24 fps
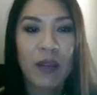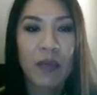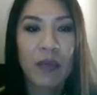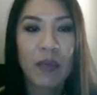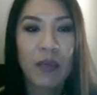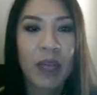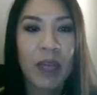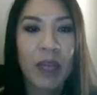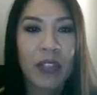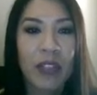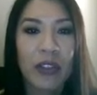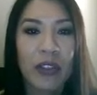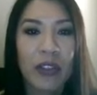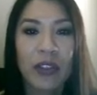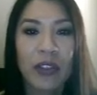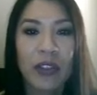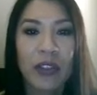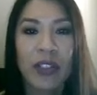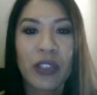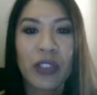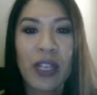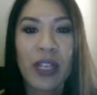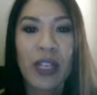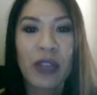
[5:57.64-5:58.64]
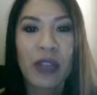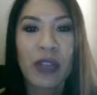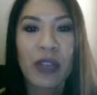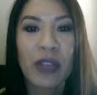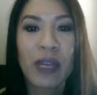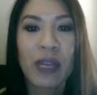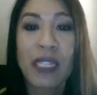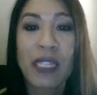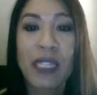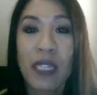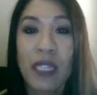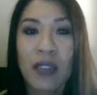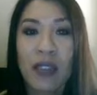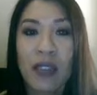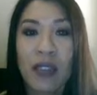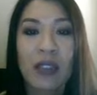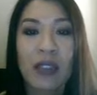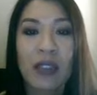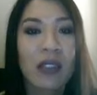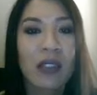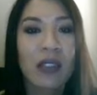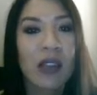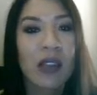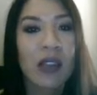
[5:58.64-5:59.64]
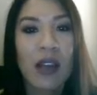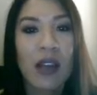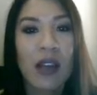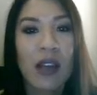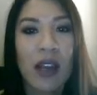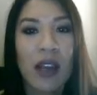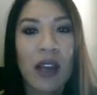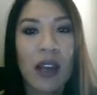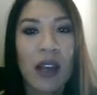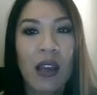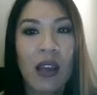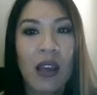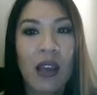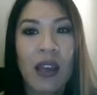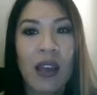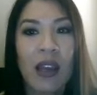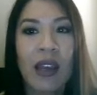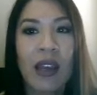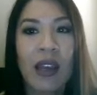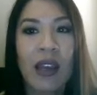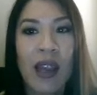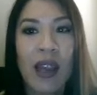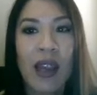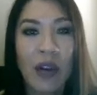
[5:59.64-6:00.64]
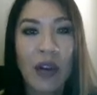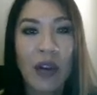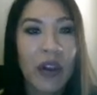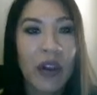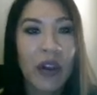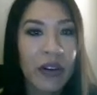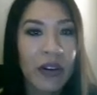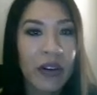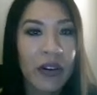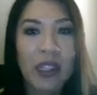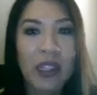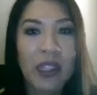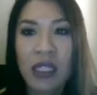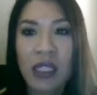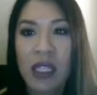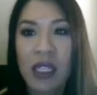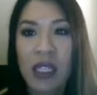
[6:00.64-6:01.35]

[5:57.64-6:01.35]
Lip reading: pictures and my text, and now here is